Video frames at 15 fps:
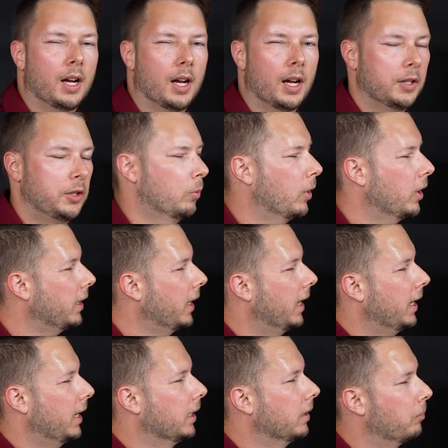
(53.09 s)
You want
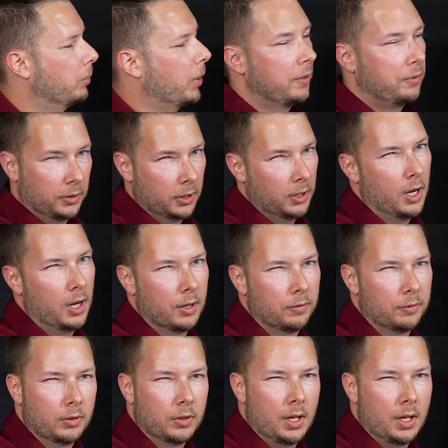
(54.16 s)
a buffer of